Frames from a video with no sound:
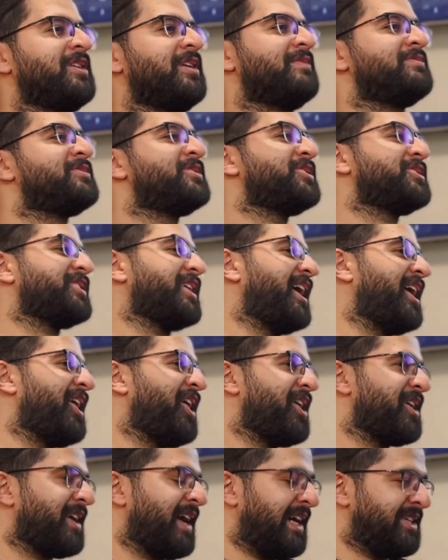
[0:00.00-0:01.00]
of these
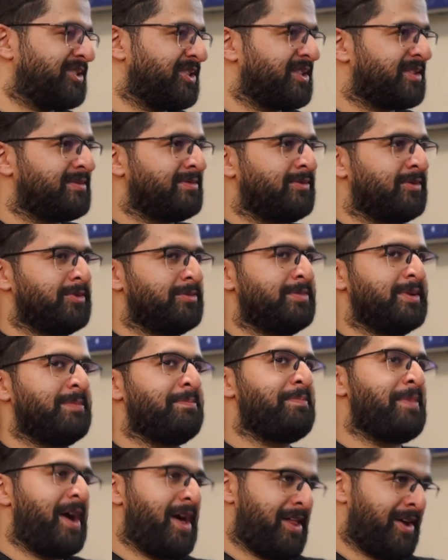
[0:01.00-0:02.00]
AI gadgets would be
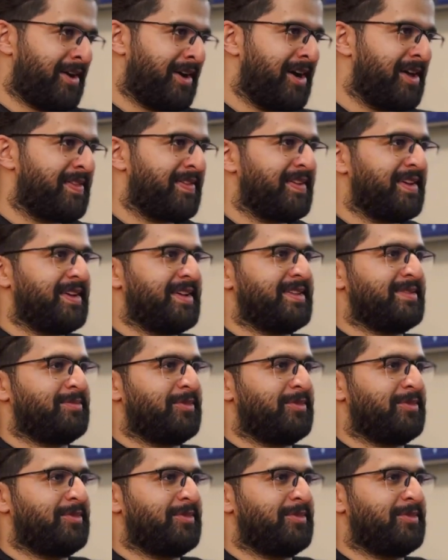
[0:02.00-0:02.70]
better, I think.